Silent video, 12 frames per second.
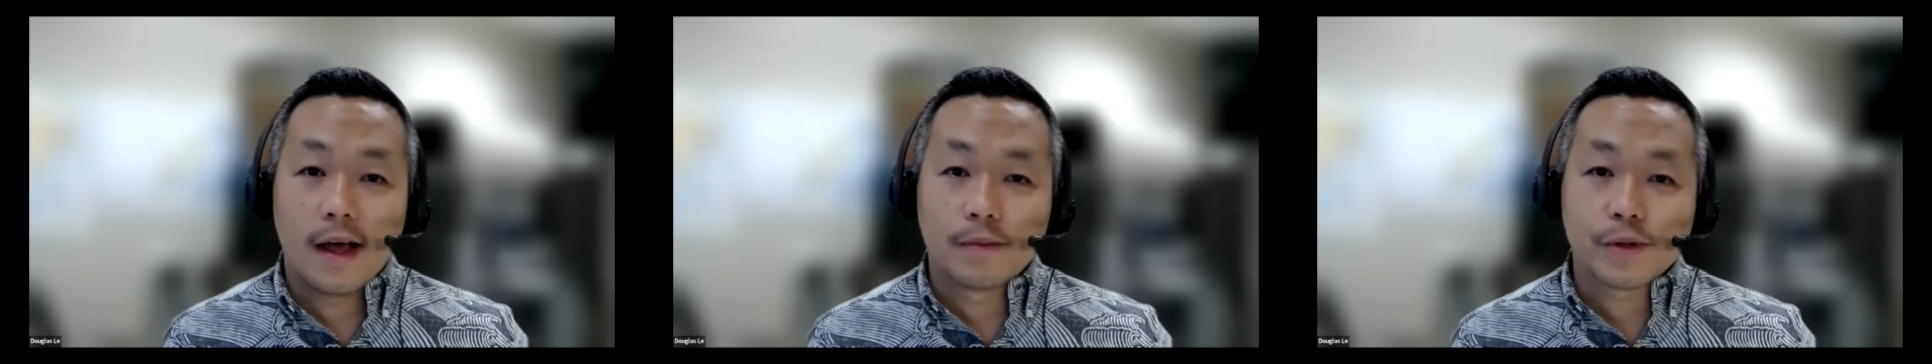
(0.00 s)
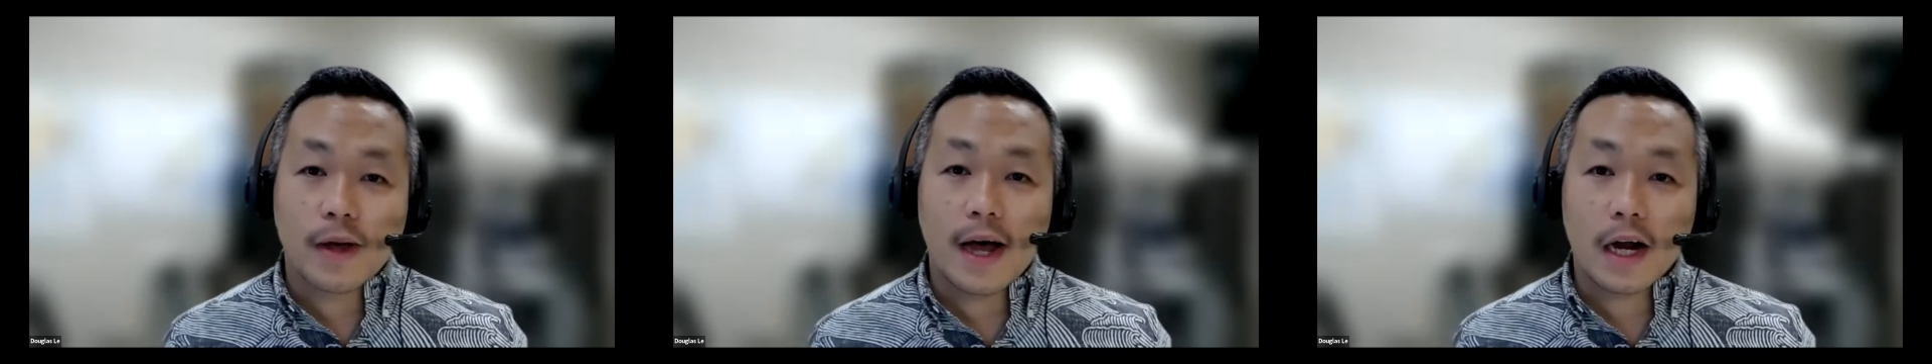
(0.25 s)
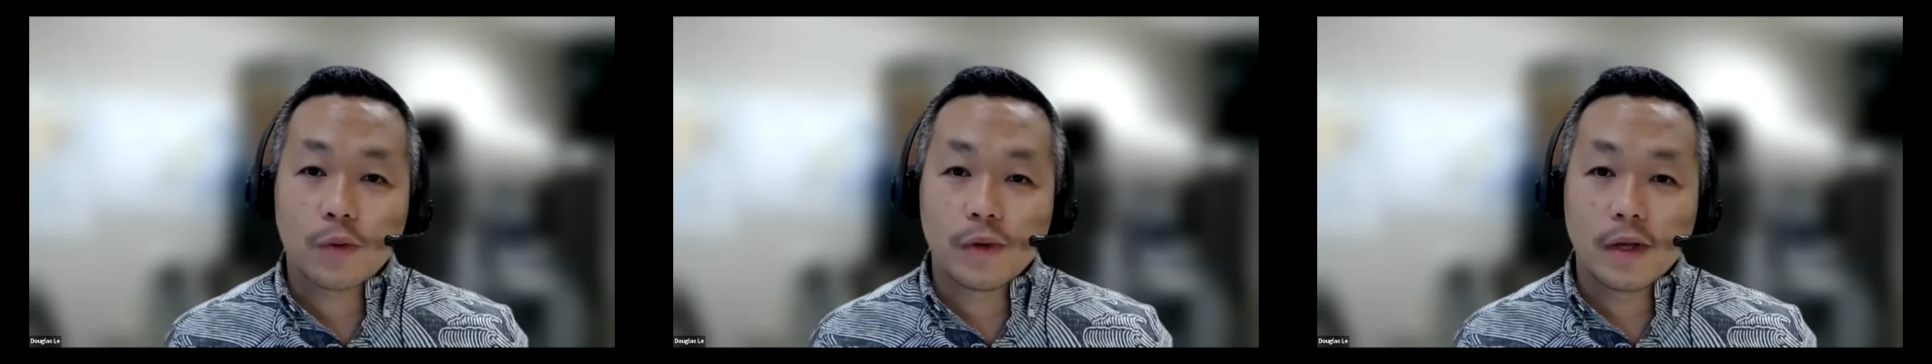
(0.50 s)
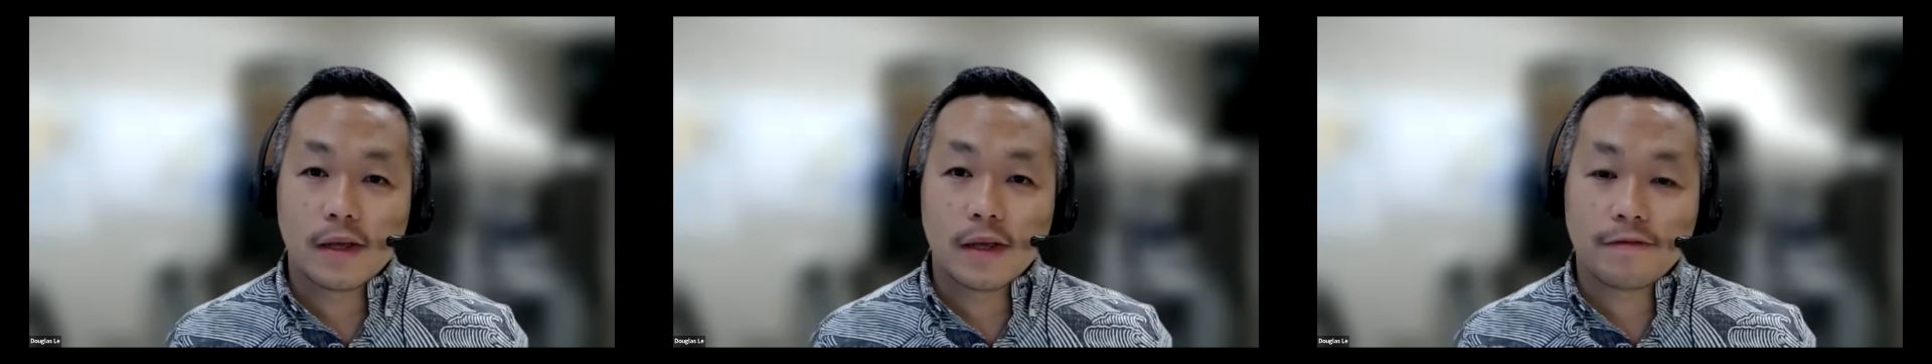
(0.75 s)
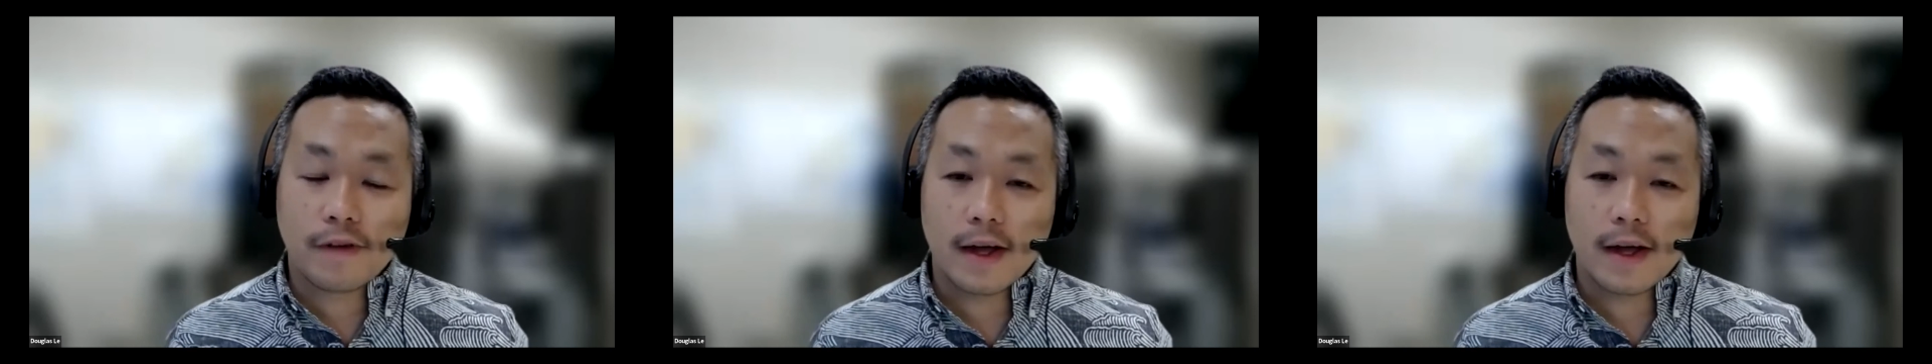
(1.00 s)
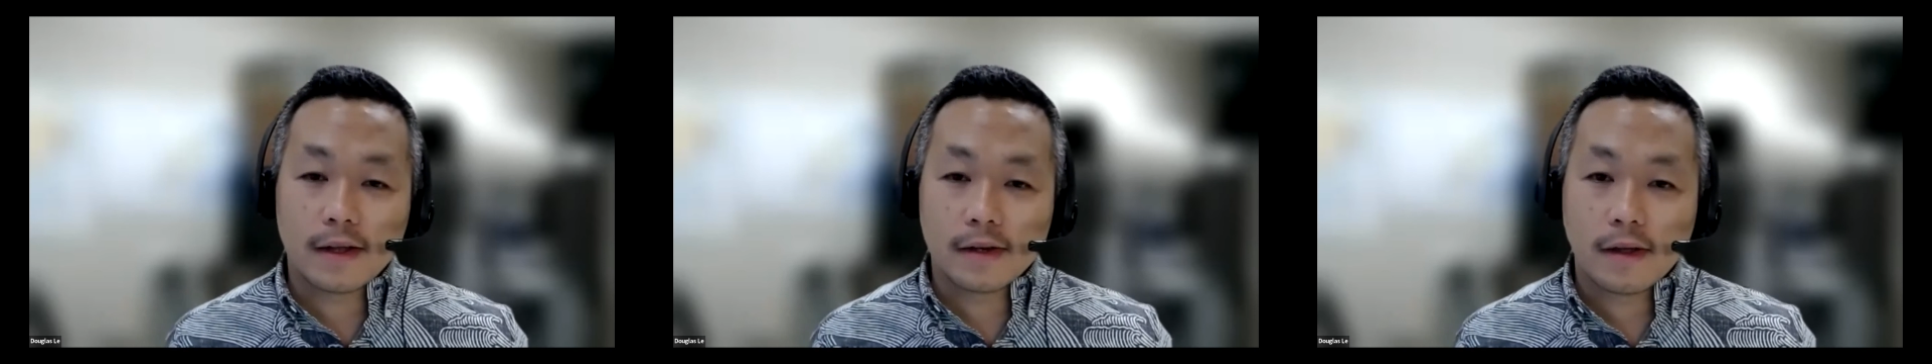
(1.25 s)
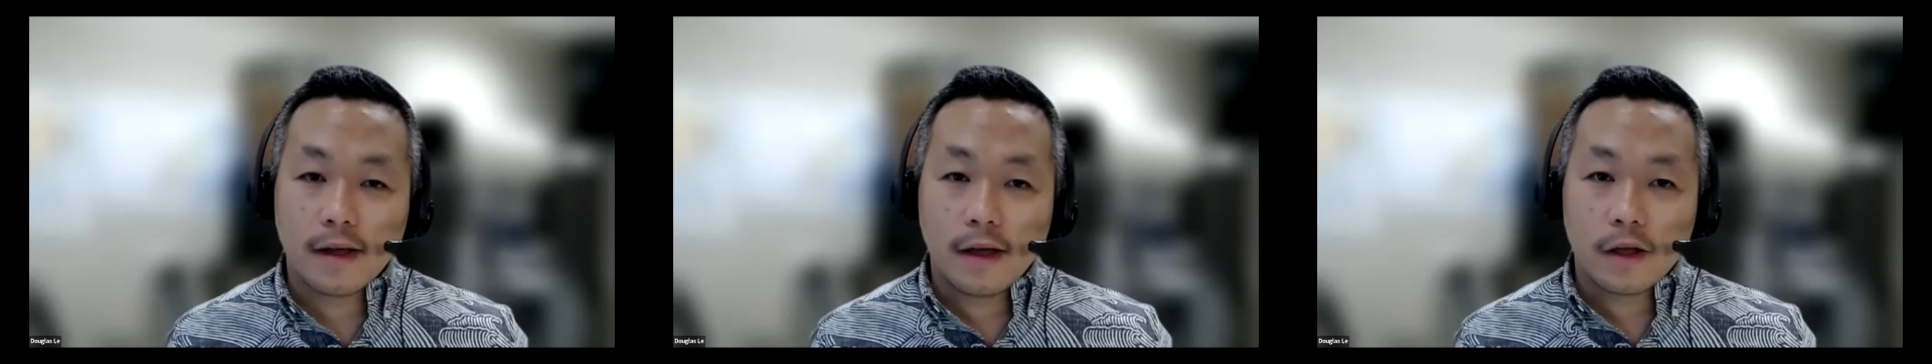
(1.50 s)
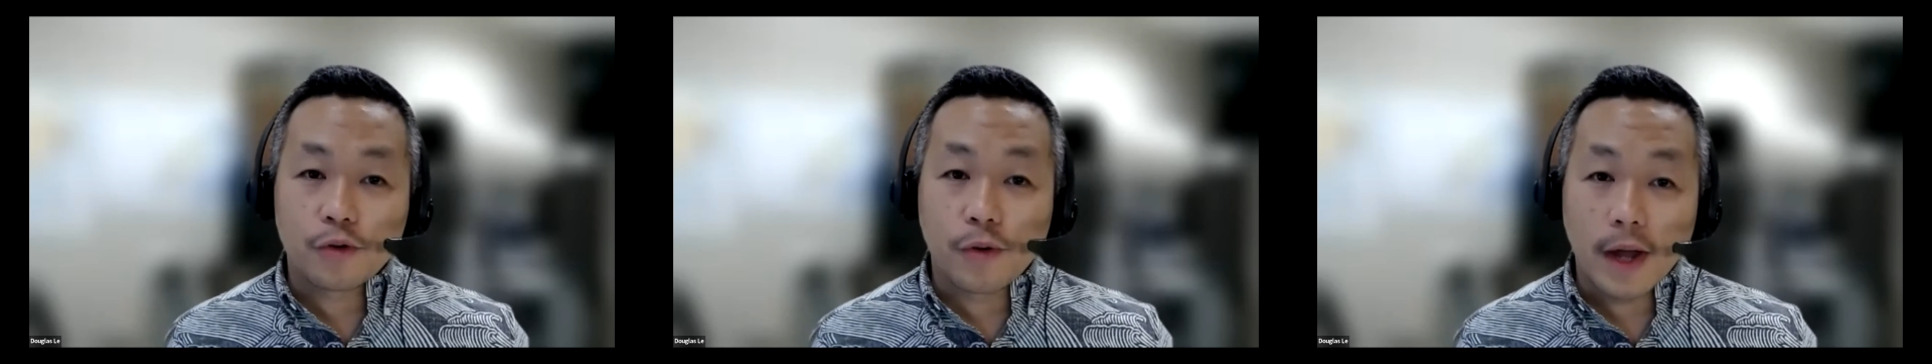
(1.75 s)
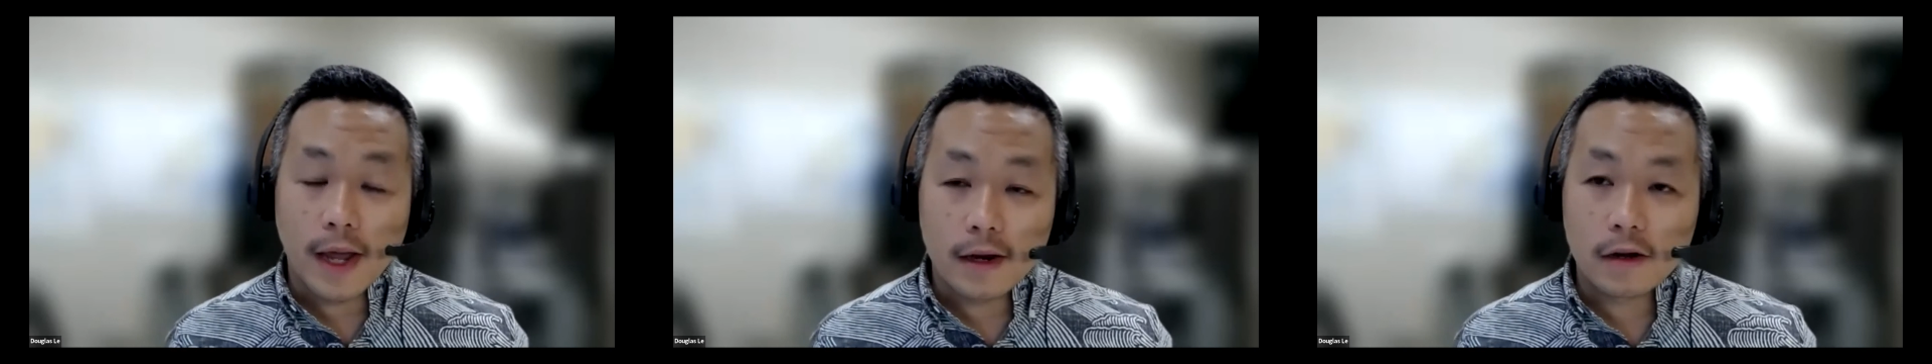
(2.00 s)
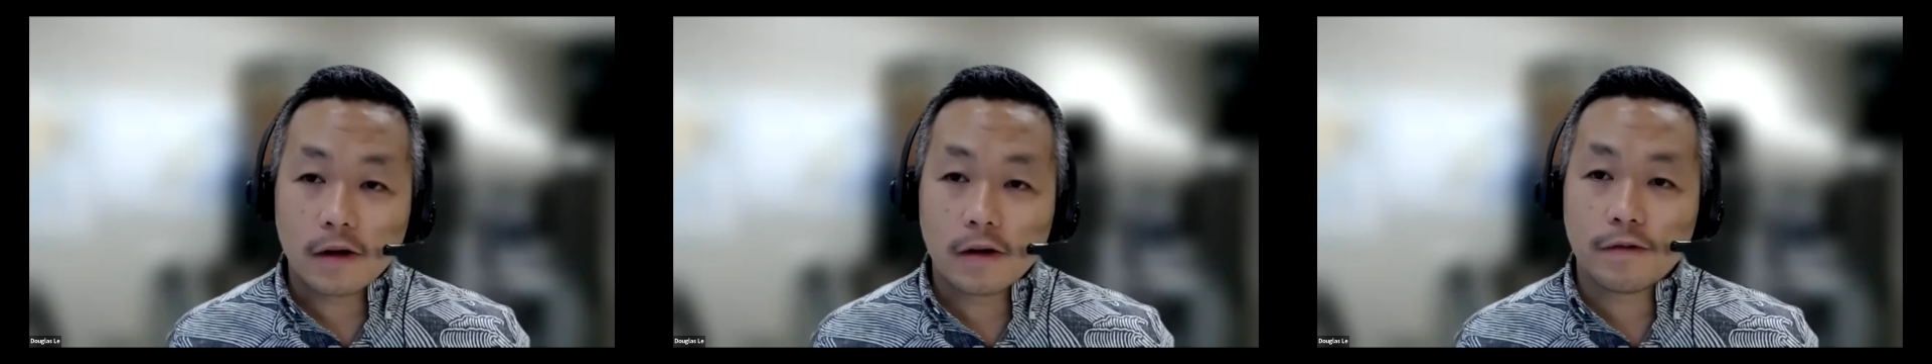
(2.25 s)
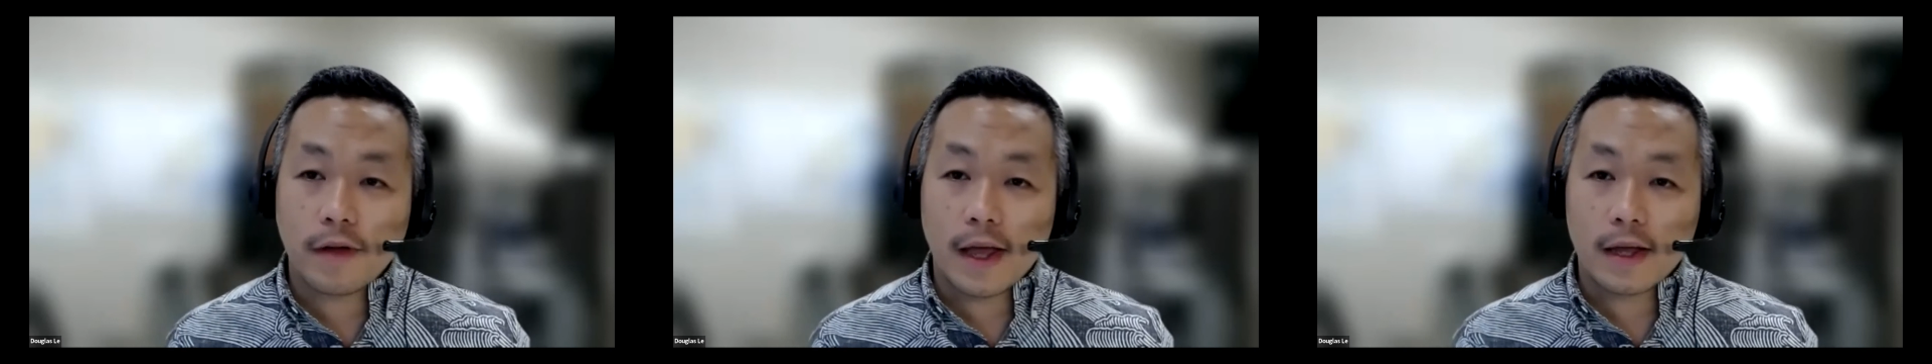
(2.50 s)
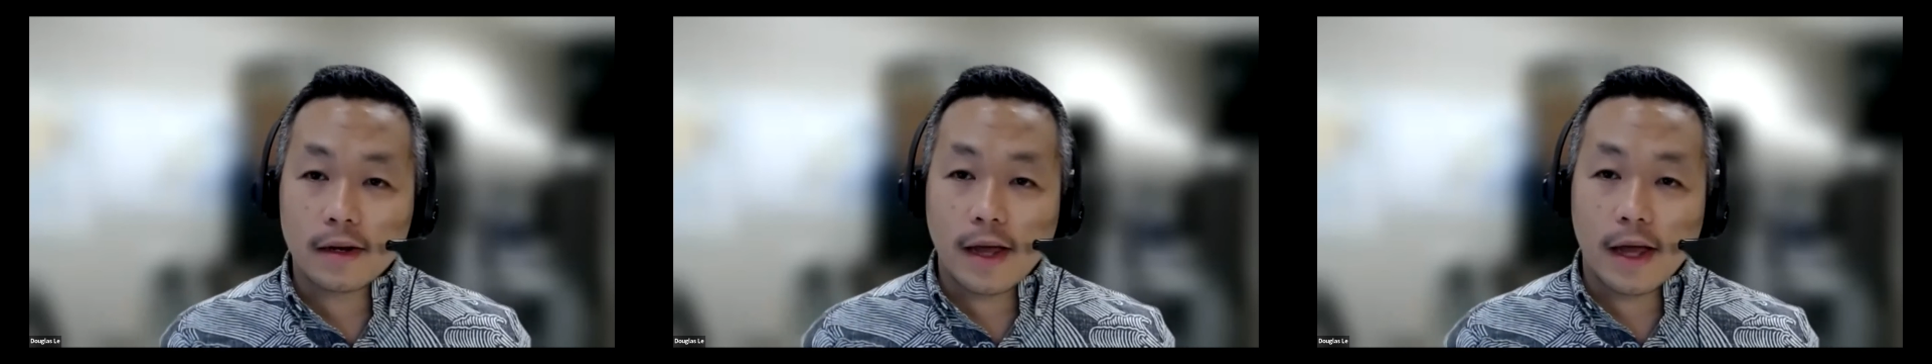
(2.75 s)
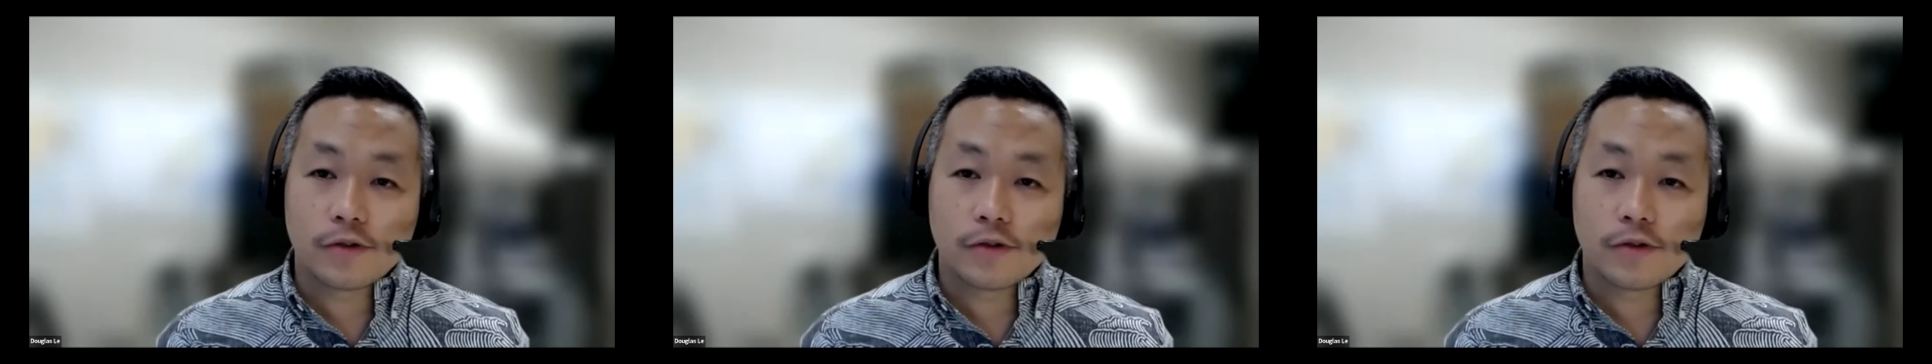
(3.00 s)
So how do we find creative and